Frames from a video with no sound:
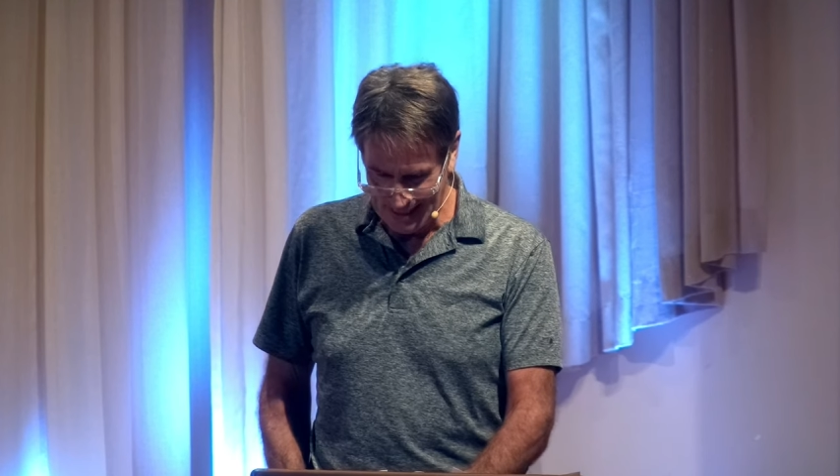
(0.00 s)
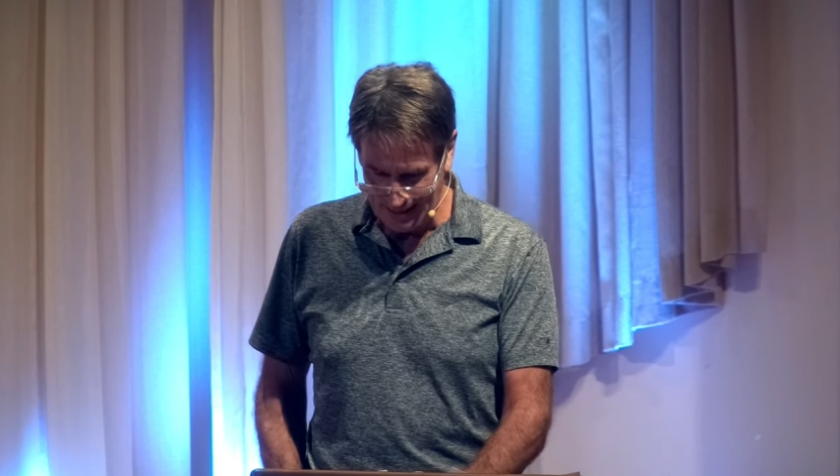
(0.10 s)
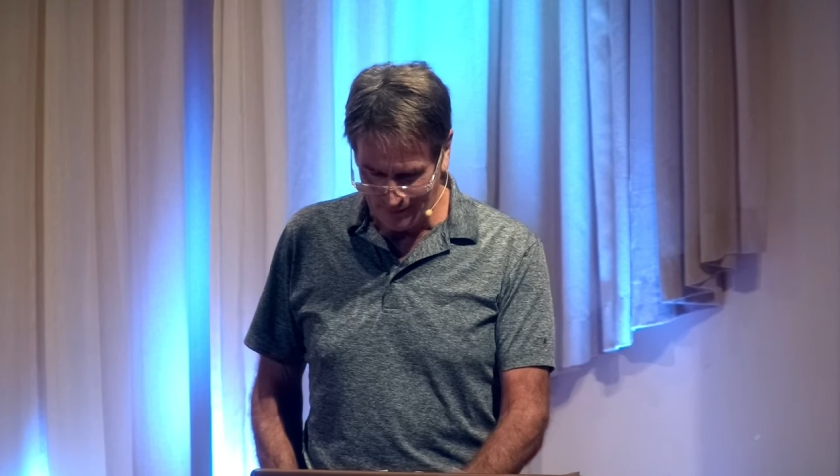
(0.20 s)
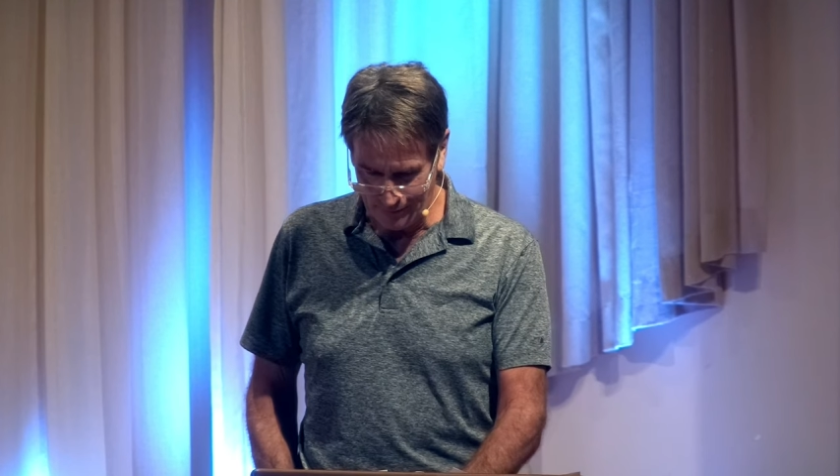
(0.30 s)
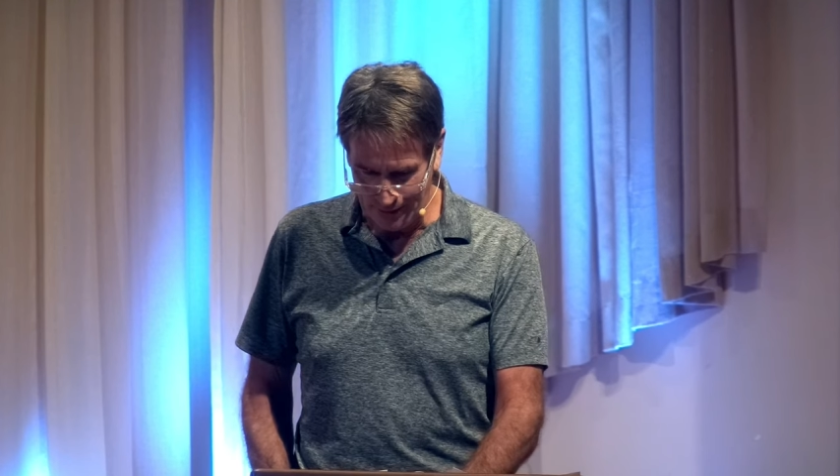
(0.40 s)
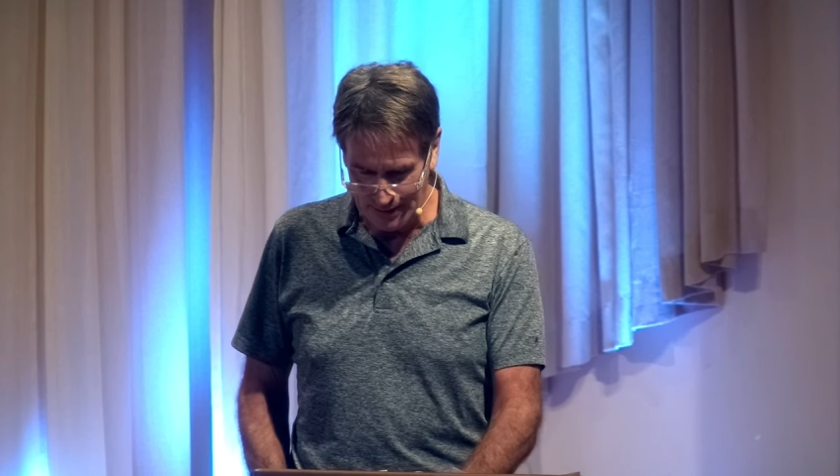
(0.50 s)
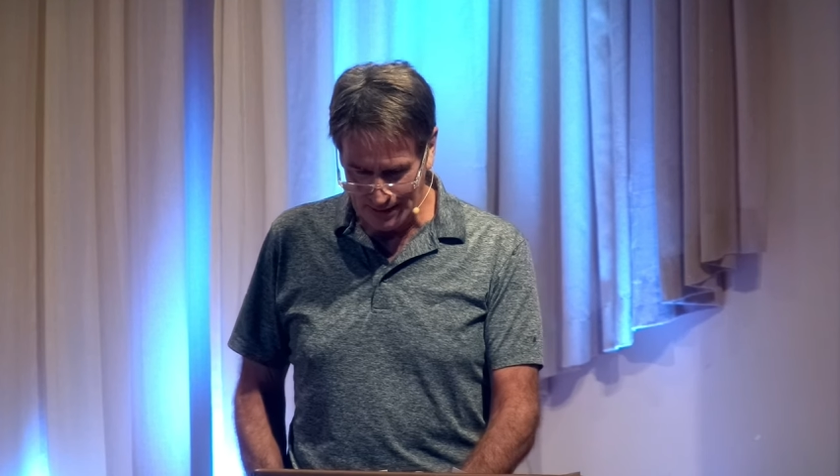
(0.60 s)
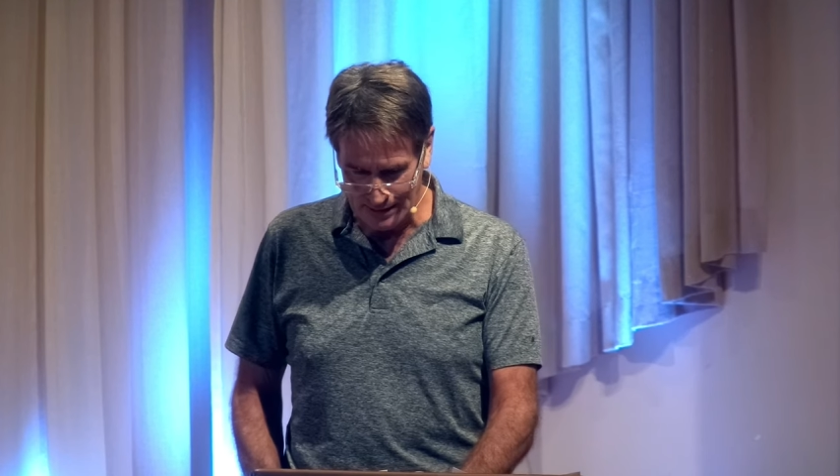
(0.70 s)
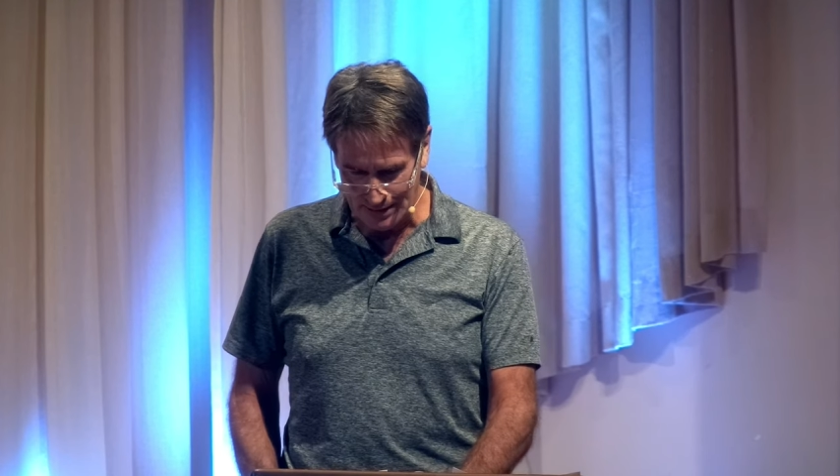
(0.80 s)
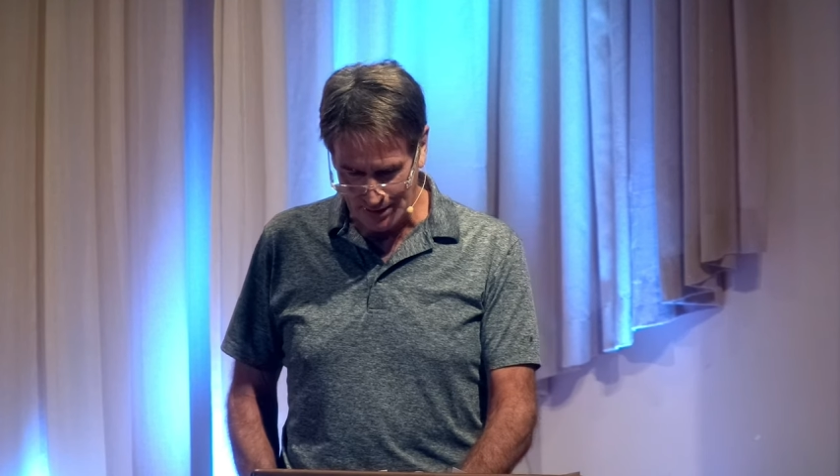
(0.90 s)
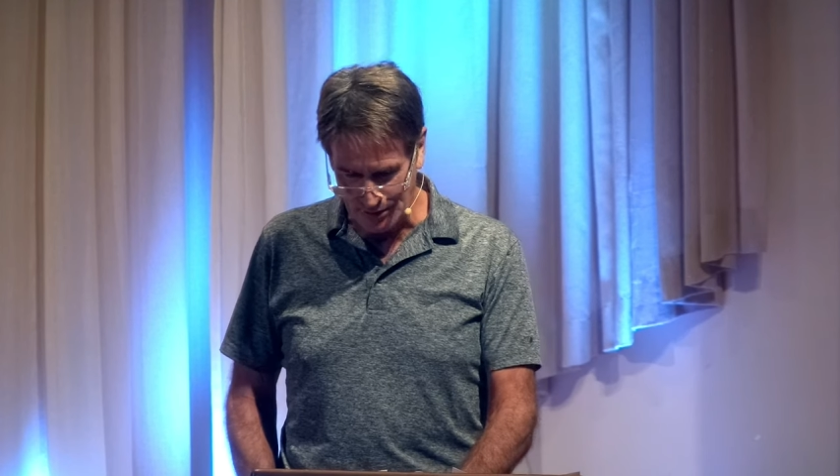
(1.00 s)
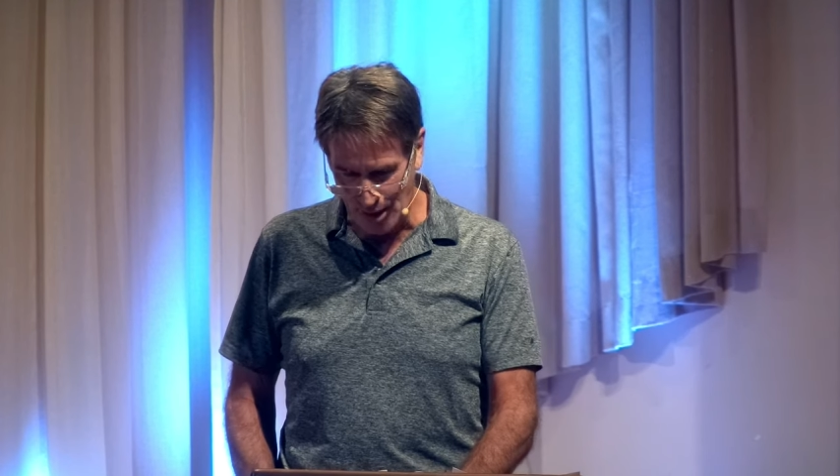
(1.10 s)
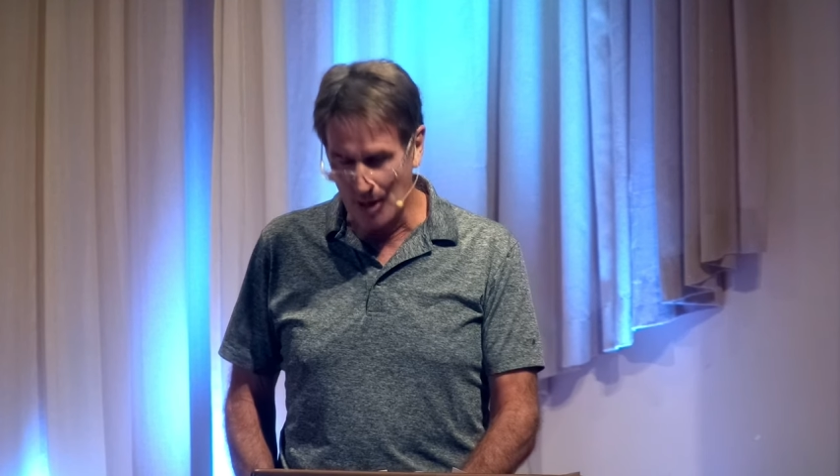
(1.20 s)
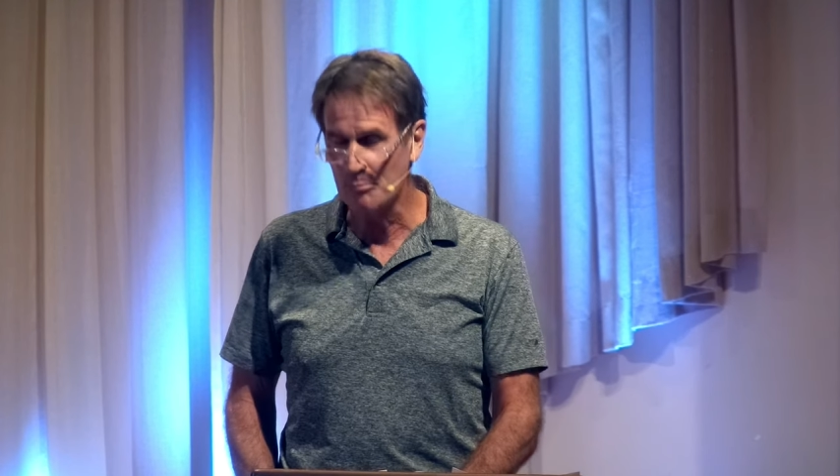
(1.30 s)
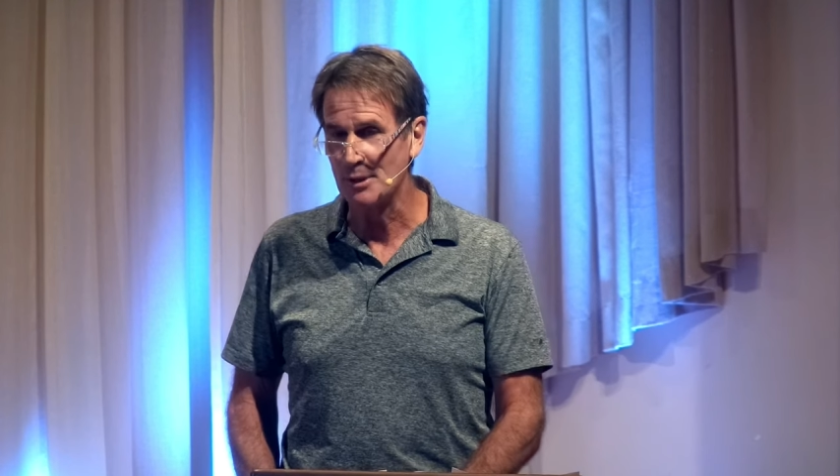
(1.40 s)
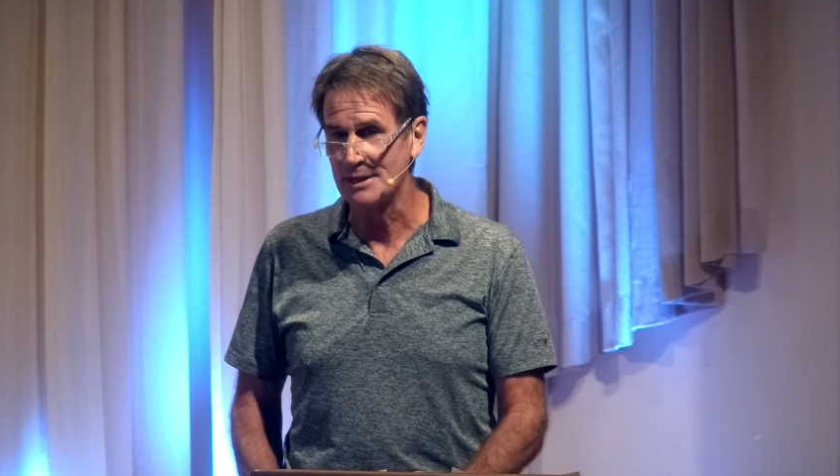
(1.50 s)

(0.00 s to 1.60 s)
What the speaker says: and that we need to stop